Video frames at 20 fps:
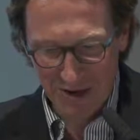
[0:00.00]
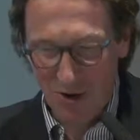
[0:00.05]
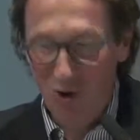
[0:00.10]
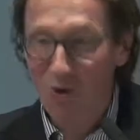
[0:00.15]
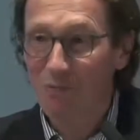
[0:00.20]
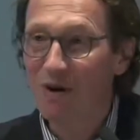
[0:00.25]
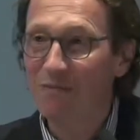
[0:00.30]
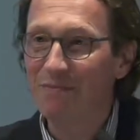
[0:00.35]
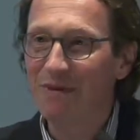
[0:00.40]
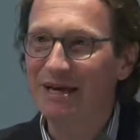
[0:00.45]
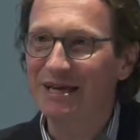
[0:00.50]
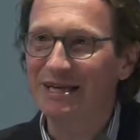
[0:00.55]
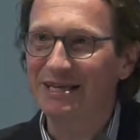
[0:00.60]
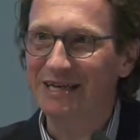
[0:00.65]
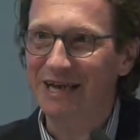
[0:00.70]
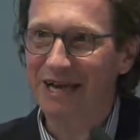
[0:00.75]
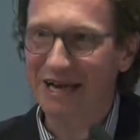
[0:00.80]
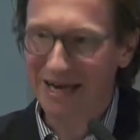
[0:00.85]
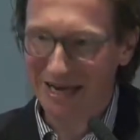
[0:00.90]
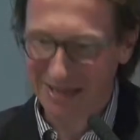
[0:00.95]
I hope I make
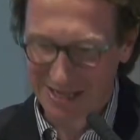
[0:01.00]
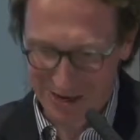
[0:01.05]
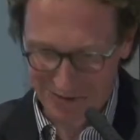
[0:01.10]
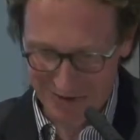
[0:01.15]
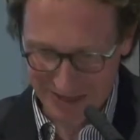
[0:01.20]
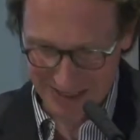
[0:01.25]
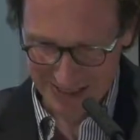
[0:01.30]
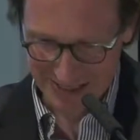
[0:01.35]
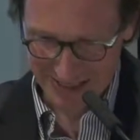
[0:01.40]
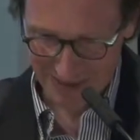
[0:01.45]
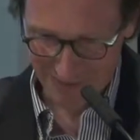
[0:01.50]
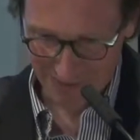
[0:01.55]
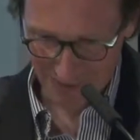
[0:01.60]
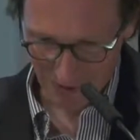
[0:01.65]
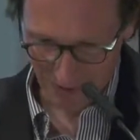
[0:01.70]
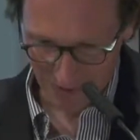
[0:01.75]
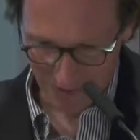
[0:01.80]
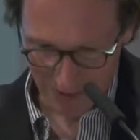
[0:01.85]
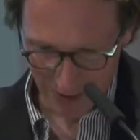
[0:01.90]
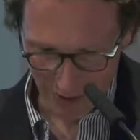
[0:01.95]
it clear now as I
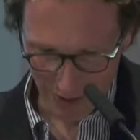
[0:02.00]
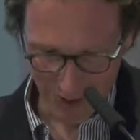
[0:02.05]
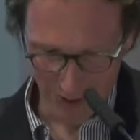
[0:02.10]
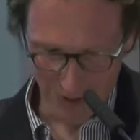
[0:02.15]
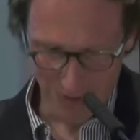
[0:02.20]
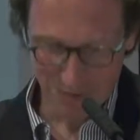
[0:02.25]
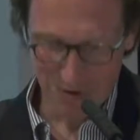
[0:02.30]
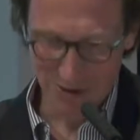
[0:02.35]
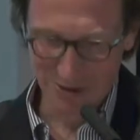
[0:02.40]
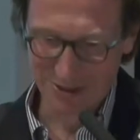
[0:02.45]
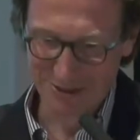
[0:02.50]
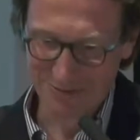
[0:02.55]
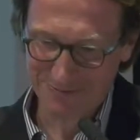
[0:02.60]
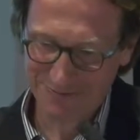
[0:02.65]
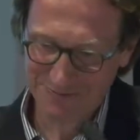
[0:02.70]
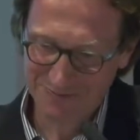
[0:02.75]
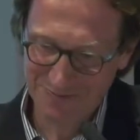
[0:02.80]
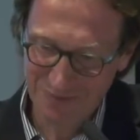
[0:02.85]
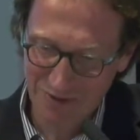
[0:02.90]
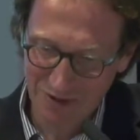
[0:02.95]
develop my third point.
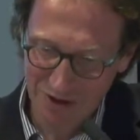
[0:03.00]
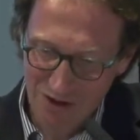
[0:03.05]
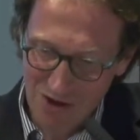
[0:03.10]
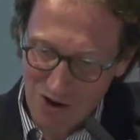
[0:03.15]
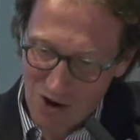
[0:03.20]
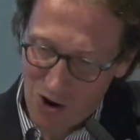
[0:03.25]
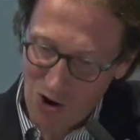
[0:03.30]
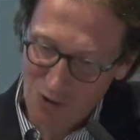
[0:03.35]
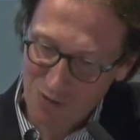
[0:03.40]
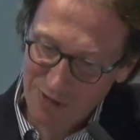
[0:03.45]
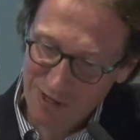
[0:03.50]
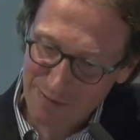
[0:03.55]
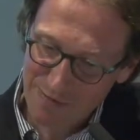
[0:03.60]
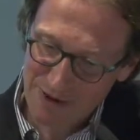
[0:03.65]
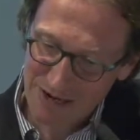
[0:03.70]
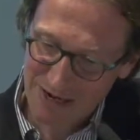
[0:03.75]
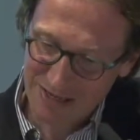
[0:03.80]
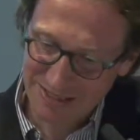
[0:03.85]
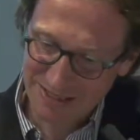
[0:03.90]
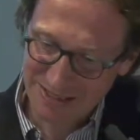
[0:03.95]
Over the
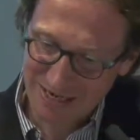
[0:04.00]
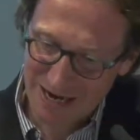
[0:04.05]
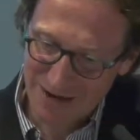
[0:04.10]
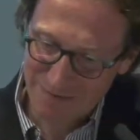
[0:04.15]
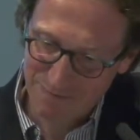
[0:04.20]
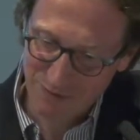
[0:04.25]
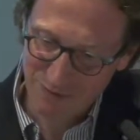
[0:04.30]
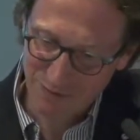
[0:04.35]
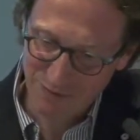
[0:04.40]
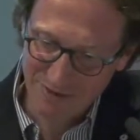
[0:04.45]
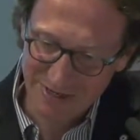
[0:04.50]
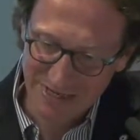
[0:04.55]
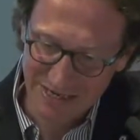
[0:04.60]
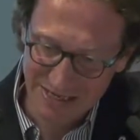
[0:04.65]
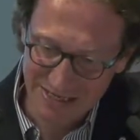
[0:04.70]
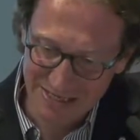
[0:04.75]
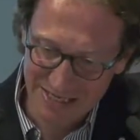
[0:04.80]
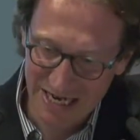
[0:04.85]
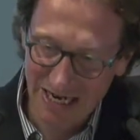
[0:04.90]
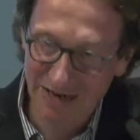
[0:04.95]
past couple of
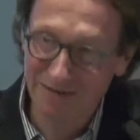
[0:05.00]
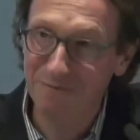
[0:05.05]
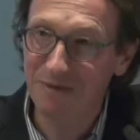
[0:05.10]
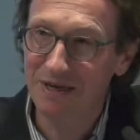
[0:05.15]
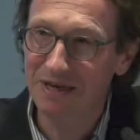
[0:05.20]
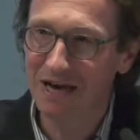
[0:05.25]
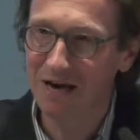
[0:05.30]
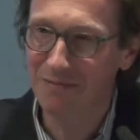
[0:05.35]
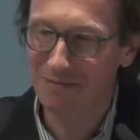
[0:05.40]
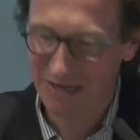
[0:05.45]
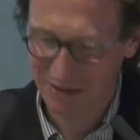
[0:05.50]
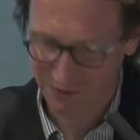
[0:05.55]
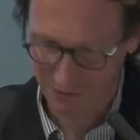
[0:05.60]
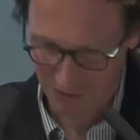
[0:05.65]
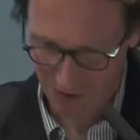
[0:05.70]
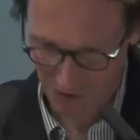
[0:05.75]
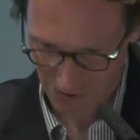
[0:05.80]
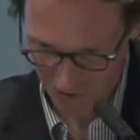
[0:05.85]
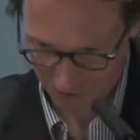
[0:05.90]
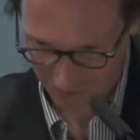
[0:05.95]
years, I have become
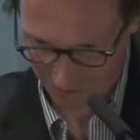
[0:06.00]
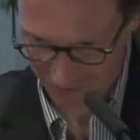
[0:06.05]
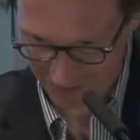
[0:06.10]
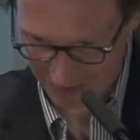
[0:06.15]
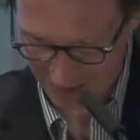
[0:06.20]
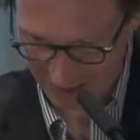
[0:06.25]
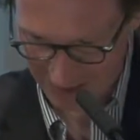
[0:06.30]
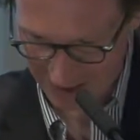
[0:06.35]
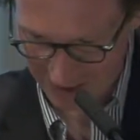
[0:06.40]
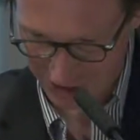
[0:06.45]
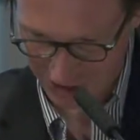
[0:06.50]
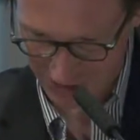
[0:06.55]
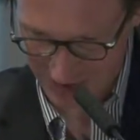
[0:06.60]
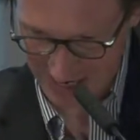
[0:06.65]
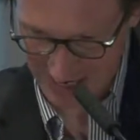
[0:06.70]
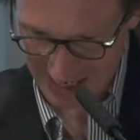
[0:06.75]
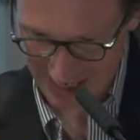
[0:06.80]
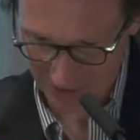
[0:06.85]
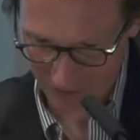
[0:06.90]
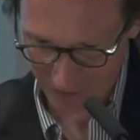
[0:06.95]
involved in the
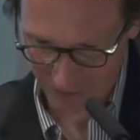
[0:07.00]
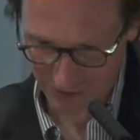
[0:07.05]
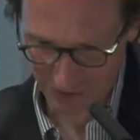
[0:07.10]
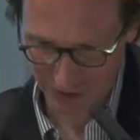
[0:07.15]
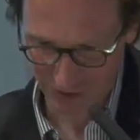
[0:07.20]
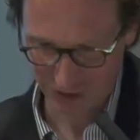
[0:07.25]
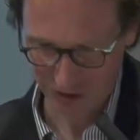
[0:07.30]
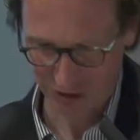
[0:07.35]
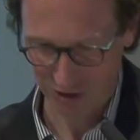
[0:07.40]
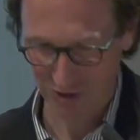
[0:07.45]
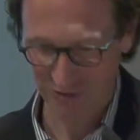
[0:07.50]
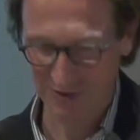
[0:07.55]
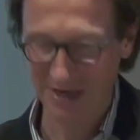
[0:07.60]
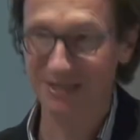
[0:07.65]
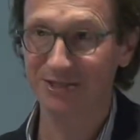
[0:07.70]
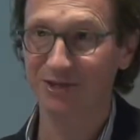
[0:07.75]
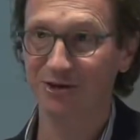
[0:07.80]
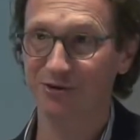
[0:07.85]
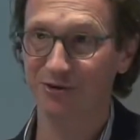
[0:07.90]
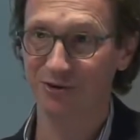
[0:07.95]
training of future
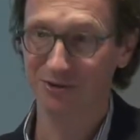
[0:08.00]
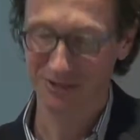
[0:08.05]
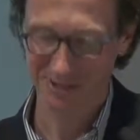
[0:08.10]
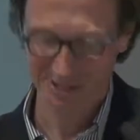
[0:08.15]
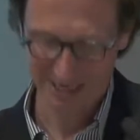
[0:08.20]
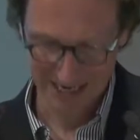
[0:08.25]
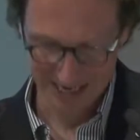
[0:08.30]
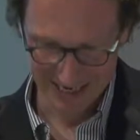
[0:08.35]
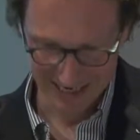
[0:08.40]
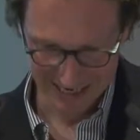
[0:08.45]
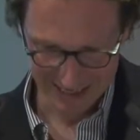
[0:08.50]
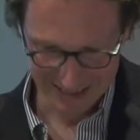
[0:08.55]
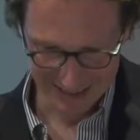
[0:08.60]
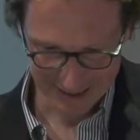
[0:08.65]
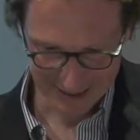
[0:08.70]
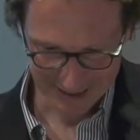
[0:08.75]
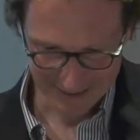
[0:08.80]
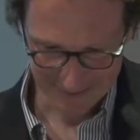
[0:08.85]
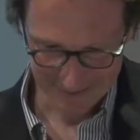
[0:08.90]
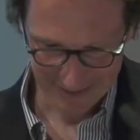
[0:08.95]
Red Cross
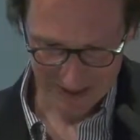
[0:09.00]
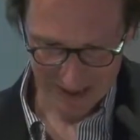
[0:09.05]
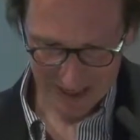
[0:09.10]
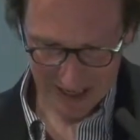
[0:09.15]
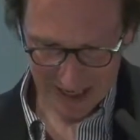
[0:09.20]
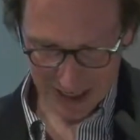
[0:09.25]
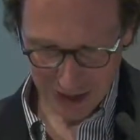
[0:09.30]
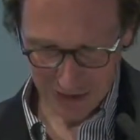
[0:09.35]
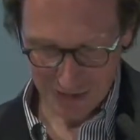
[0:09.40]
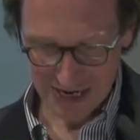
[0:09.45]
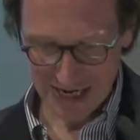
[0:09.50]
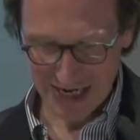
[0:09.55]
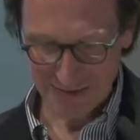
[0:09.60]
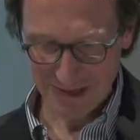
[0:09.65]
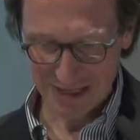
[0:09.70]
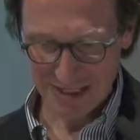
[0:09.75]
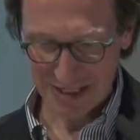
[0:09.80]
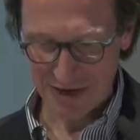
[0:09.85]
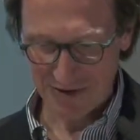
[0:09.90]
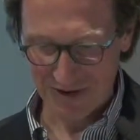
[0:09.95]
delegates. Training
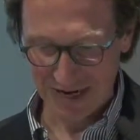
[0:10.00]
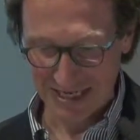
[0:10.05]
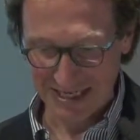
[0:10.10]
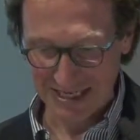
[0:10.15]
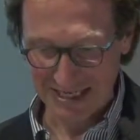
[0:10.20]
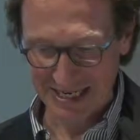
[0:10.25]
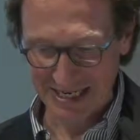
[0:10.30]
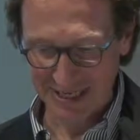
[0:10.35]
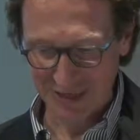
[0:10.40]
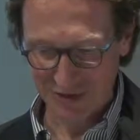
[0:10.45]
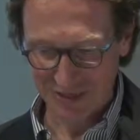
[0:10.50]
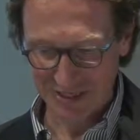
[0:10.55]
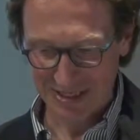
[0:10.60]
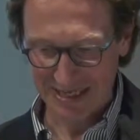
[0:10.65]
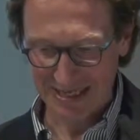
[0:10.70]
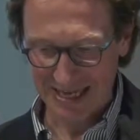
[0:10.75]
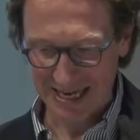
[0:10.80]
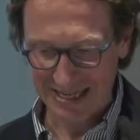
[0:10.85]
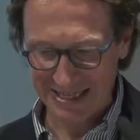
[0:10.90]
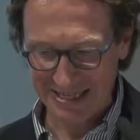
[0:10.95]
material is an
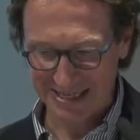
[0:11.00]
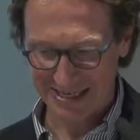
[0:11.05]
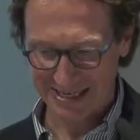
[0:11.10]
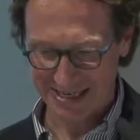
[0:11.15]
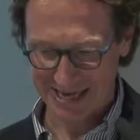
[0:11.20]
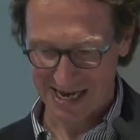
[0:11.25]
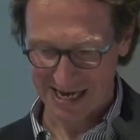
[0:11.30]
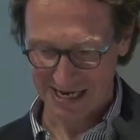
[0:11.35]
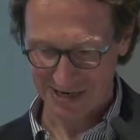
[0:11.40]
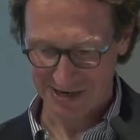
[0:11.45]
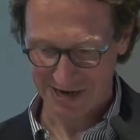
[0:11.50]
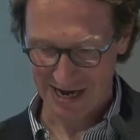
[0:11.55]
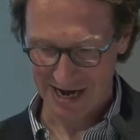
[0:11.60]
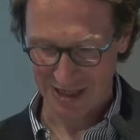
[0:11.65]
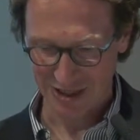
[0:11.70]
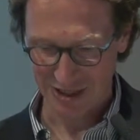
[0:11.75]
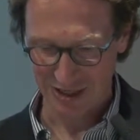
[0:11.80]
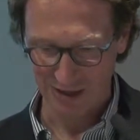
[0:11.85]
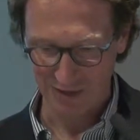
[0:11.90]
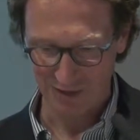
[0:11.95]
interesting indicator
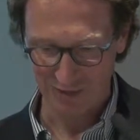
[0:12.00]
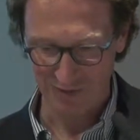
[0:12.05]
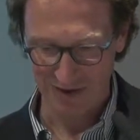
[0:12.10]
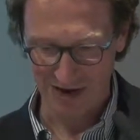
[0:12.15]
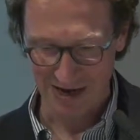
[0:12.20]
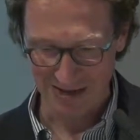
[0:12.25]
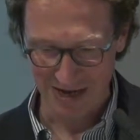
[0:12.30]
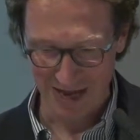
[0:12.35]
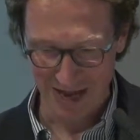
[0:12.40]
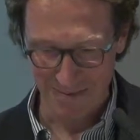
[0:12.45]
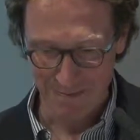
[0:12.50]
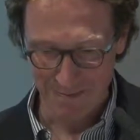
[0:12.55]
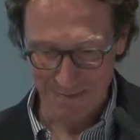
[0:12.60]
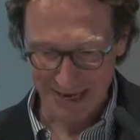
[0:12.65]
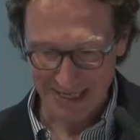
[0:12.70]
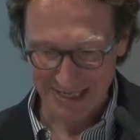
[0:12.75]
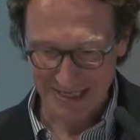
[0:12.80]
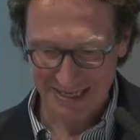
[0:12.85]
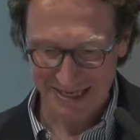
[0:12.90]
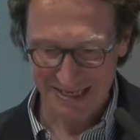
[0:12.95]
actually of where a
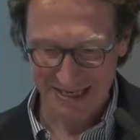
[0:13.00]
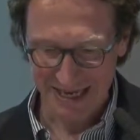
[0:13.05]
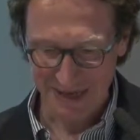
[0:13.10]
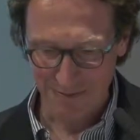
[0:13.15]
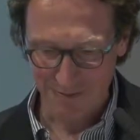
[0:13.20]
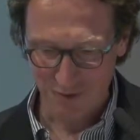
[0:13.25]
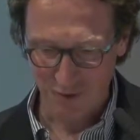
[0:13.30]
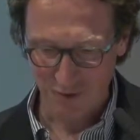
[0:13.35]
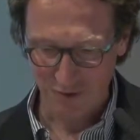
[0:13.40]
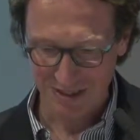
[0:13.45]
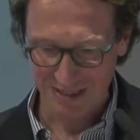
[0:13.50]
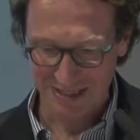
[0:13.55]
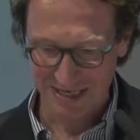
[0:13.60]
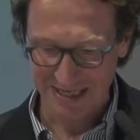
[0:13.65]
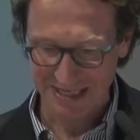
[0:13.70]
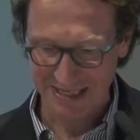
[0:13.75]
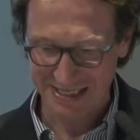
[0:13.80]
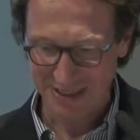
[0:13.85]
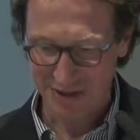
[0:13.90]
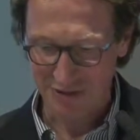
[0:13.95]
métier puts
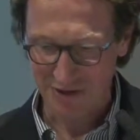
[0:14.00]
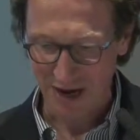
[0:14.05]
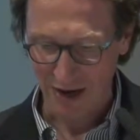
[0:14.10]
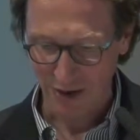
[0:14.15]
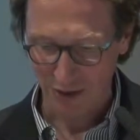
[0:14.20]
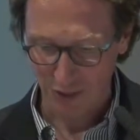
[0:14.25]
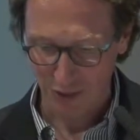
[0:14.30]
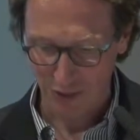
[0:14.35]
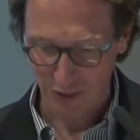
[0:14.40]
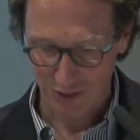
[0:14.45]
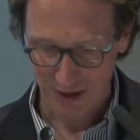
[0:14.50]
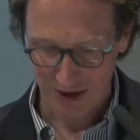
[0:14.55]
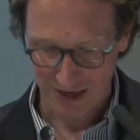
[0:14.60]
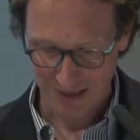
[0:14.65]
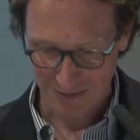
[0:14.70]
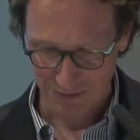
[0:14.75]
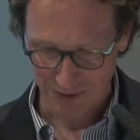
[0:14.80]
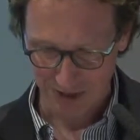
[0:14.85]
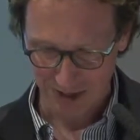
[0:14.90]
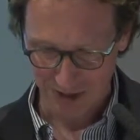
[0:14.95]
its strength
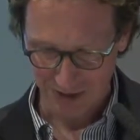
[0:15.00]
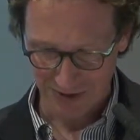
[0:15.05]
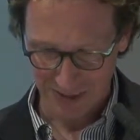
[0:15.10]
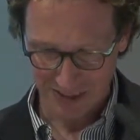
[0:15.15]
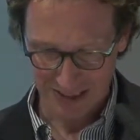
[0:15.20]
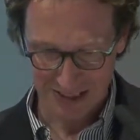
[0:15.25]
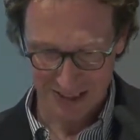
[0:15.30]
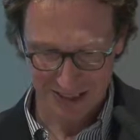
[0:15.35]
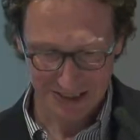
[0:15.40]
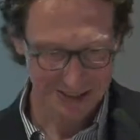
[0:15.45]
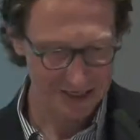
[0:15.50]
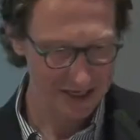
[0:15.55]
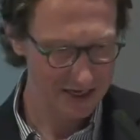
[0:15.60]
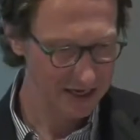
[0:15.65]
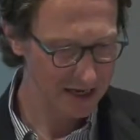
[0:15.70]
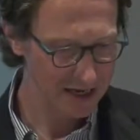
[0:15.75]
and priorities